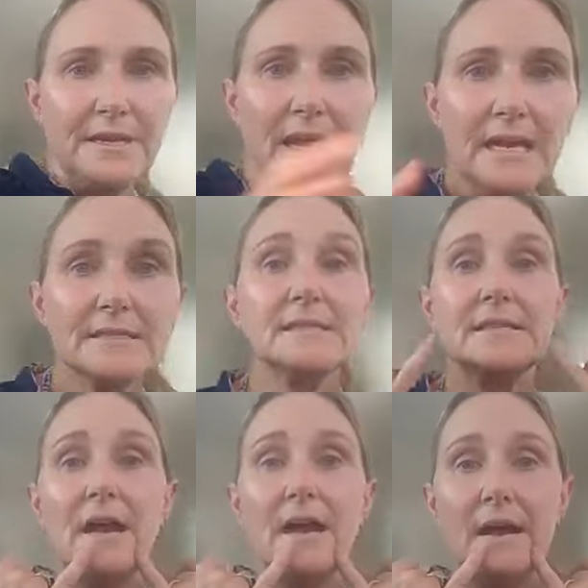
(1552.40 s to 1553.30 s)
The
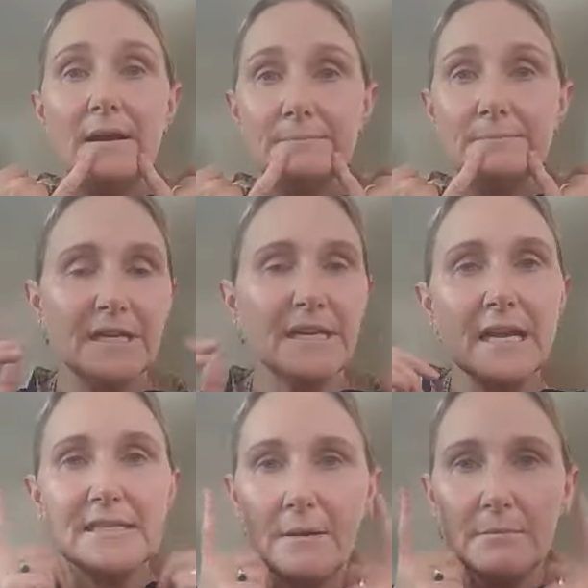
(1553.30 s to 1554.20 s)
next
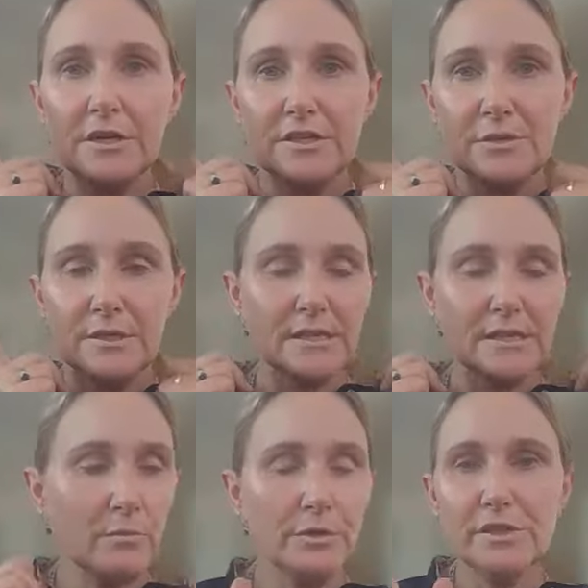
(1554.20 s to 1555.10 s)
thing I'm going to do is
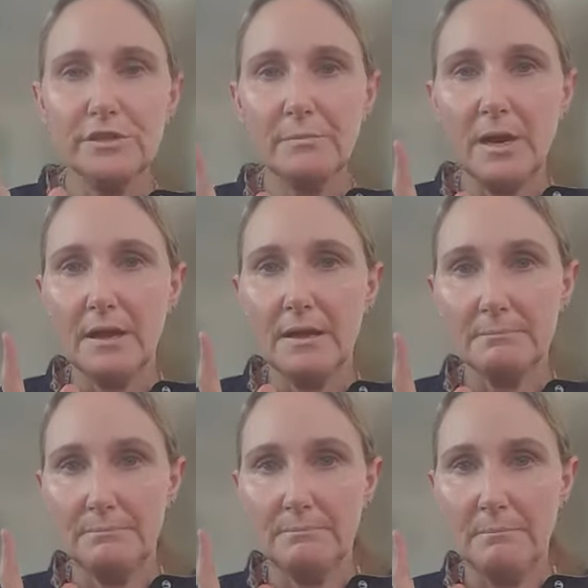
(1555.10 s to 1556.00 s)
I will do my
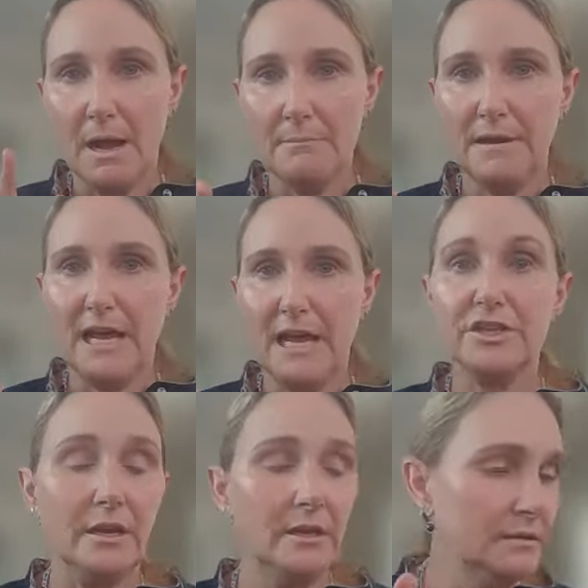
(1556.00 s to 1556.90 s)

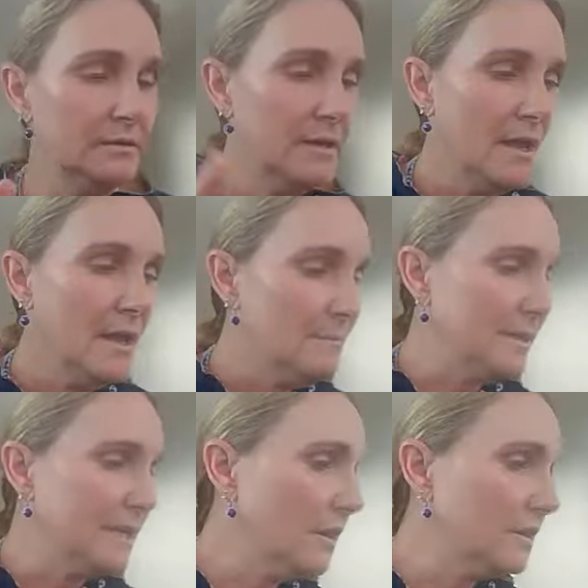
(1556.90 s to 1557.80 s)
blusher,
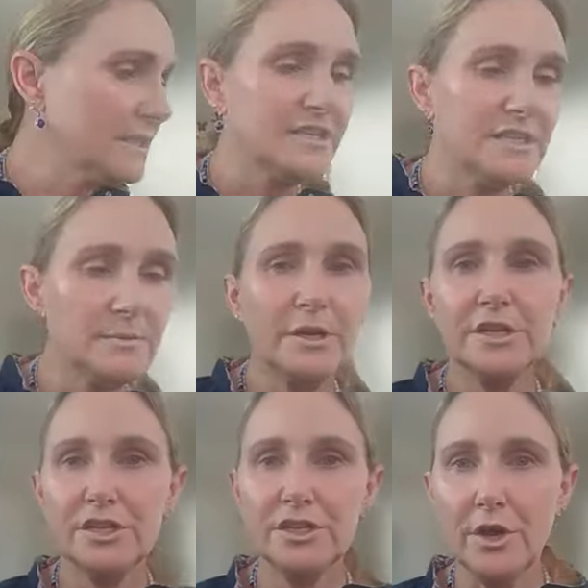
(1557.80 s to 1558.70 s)
because I just
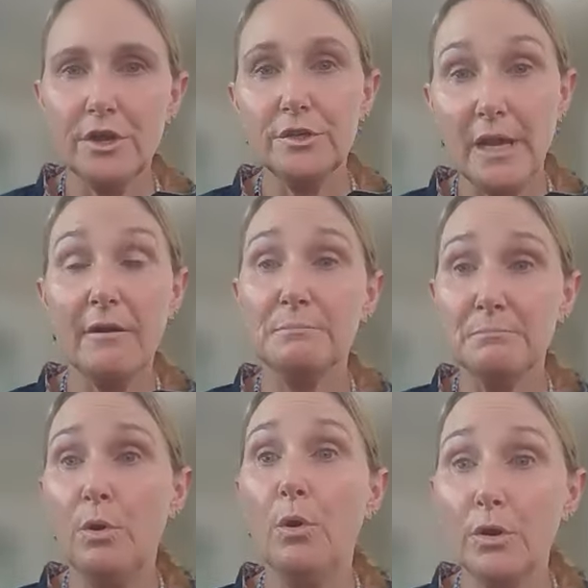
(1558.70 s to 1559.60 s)
want to show you how
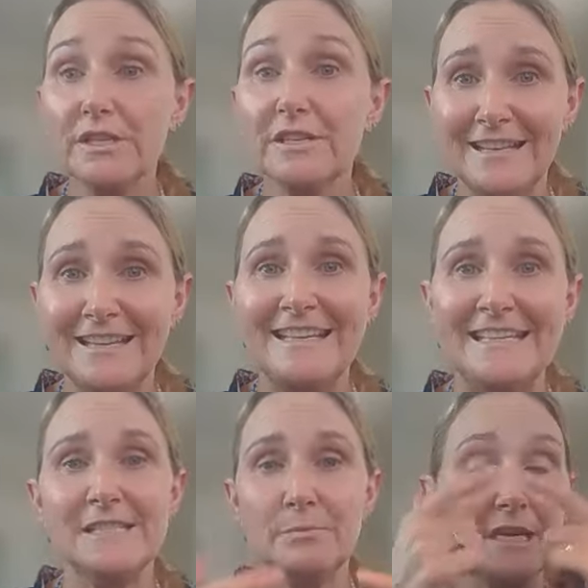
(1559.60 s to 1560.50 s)
important it
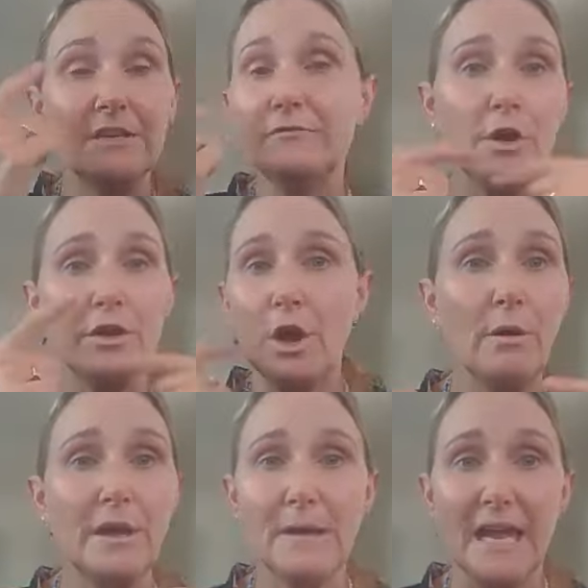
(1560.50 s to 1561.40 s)
is when you've got
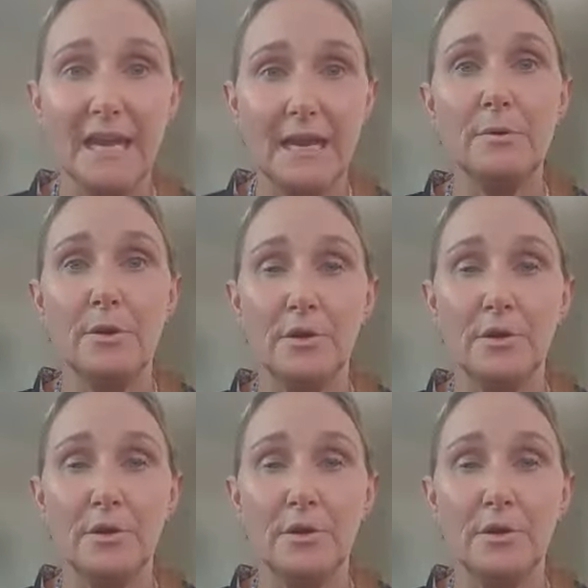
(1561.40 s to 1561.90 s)
no other makeup